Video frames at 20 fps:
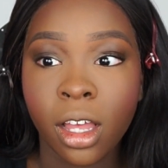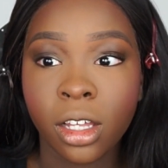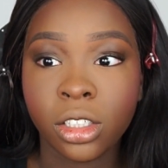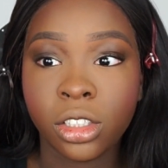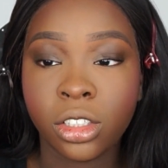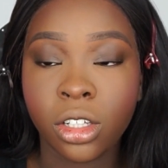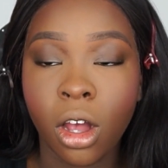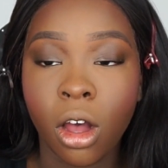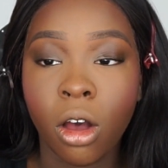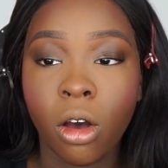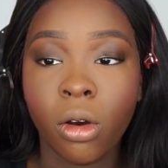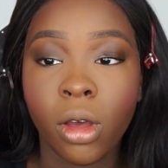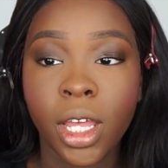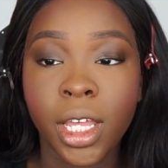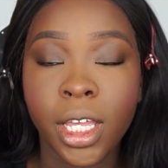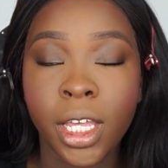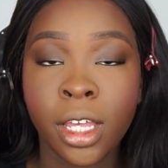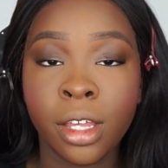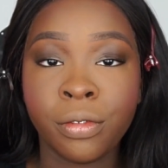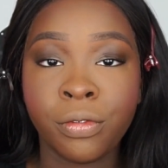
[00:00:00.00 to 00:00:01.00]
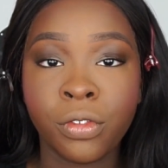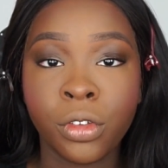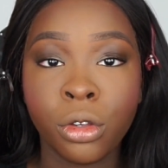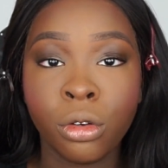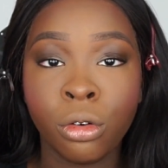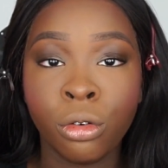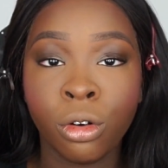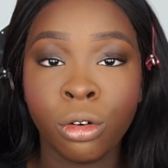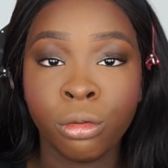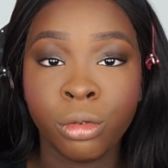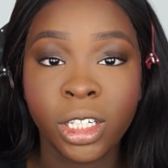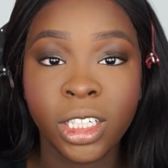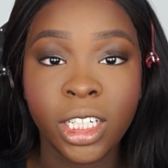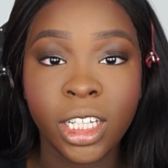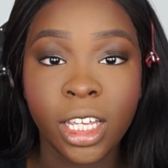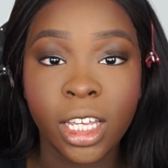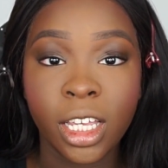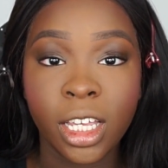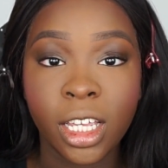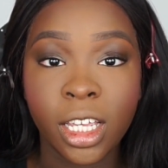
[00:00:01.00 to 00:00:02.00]
So if you
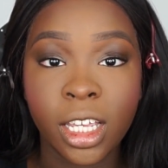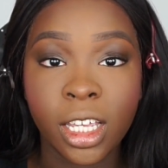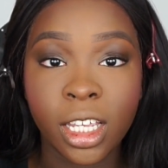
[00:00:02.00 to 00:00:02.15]
really